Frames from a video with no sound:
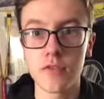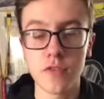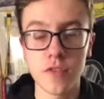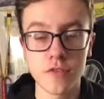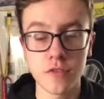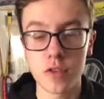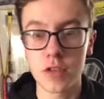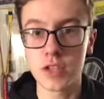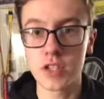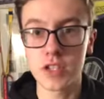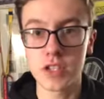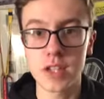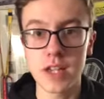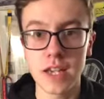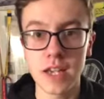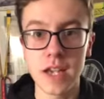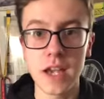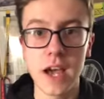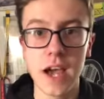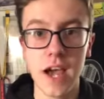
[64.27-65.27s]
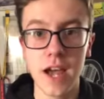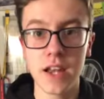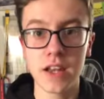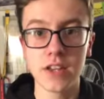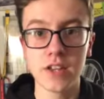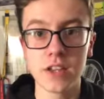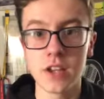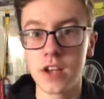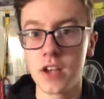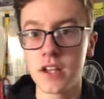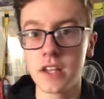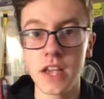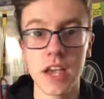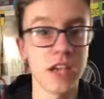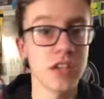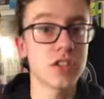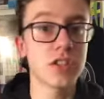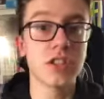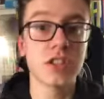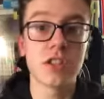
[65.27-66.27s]
everyone to see, and
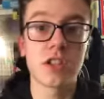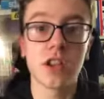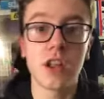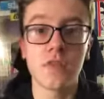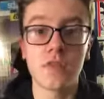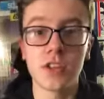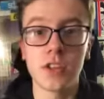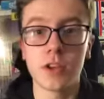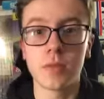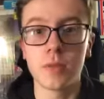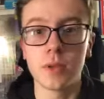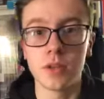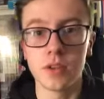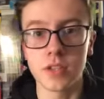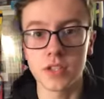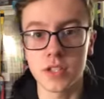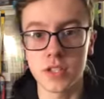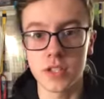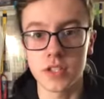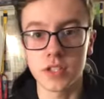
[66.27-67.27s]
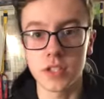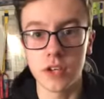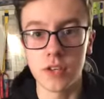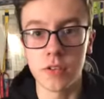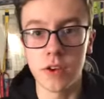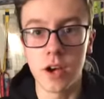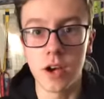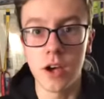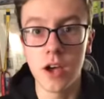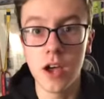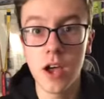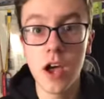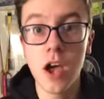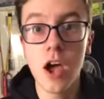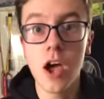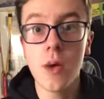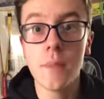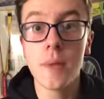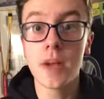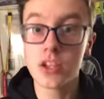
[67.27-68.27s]
it's a lovely community, so
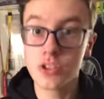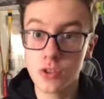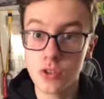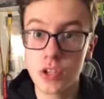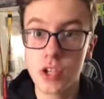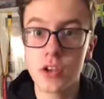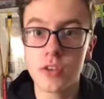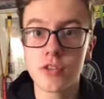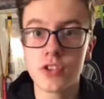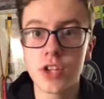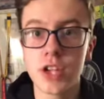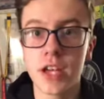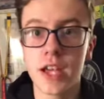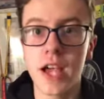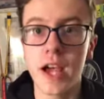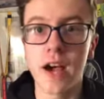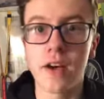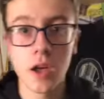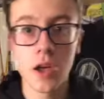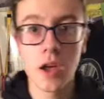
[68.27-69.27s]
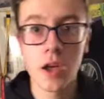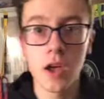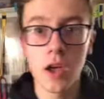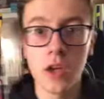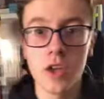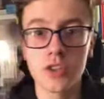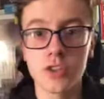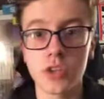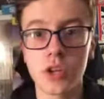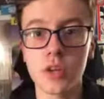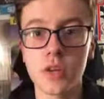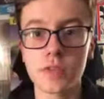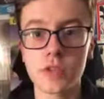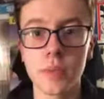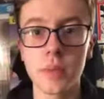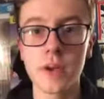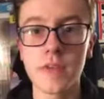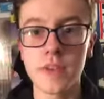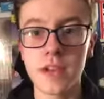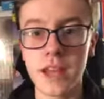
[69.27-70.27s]
make sure you go and check it out. So it was a
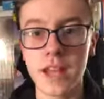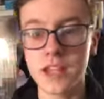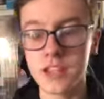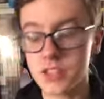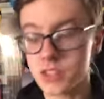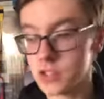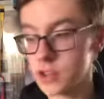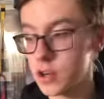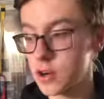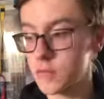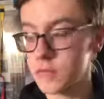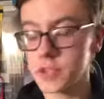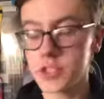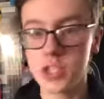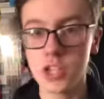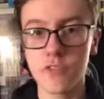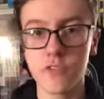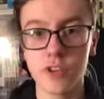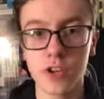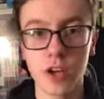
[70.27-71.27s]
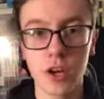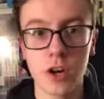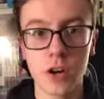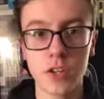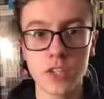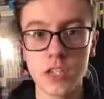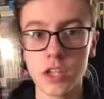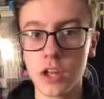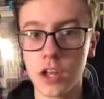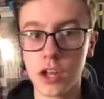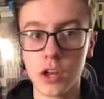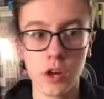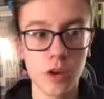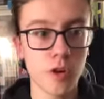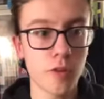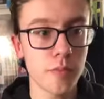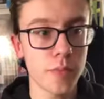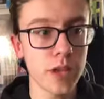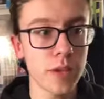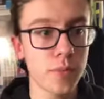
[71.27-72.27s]
bit of a late start this year for karting, like a lot
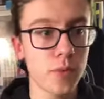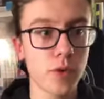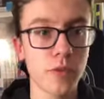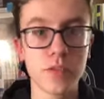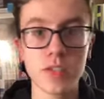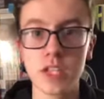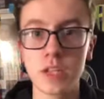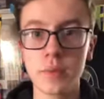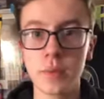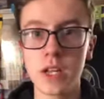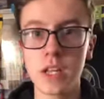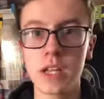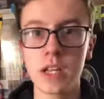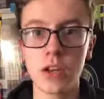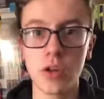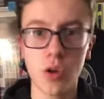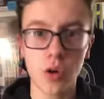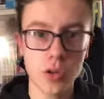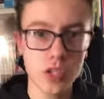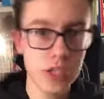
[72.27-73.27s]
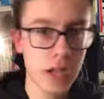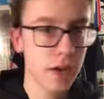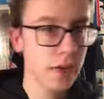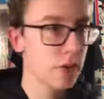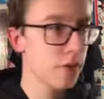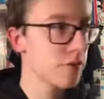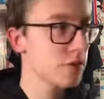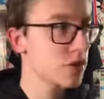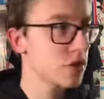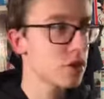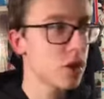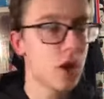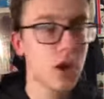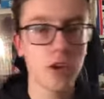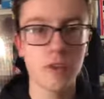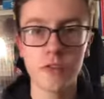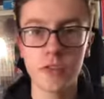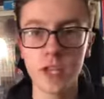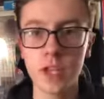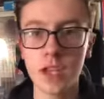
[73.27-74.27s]
of people, obviously being in lockdown at the start
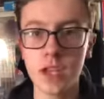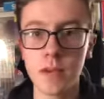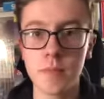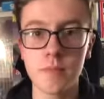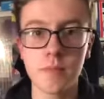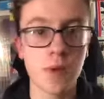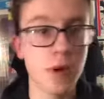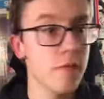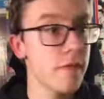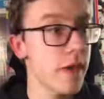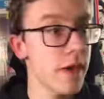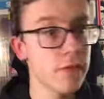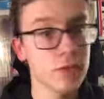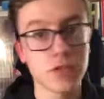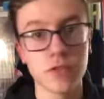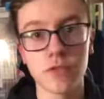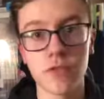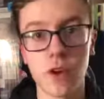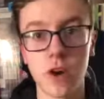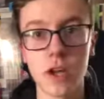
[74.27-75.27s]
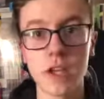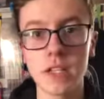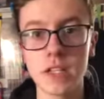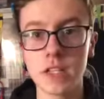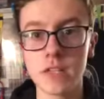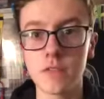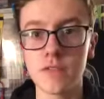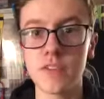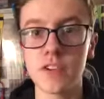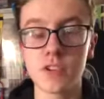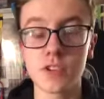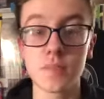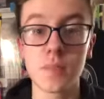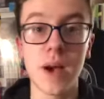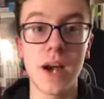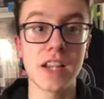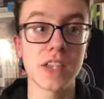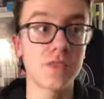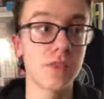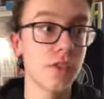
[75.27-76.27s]
of the year, but that was fine. It didn't feel as
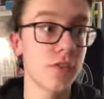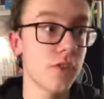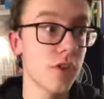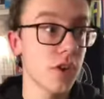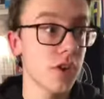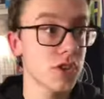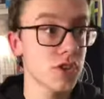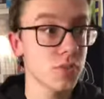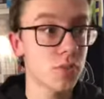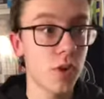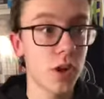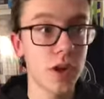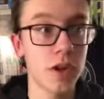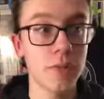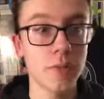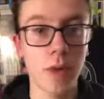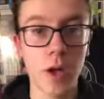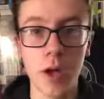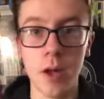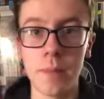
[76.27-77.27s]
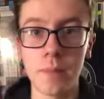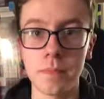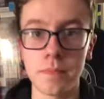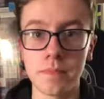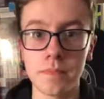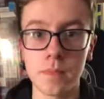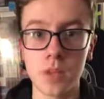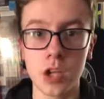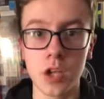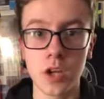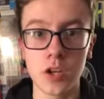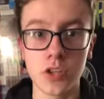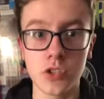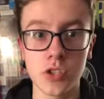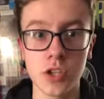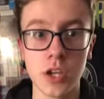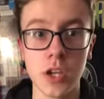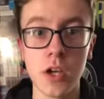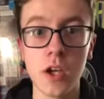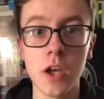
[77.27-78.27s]
bad as the first one last
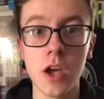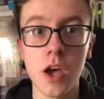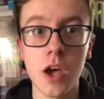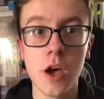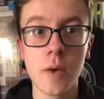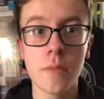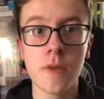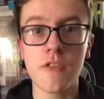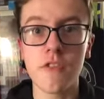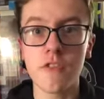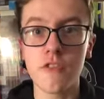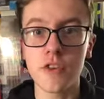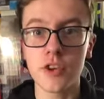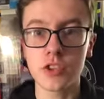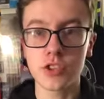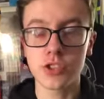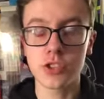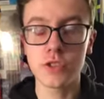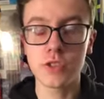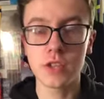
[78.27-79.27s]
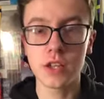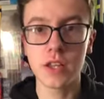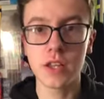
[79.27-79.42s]
year, but the first junior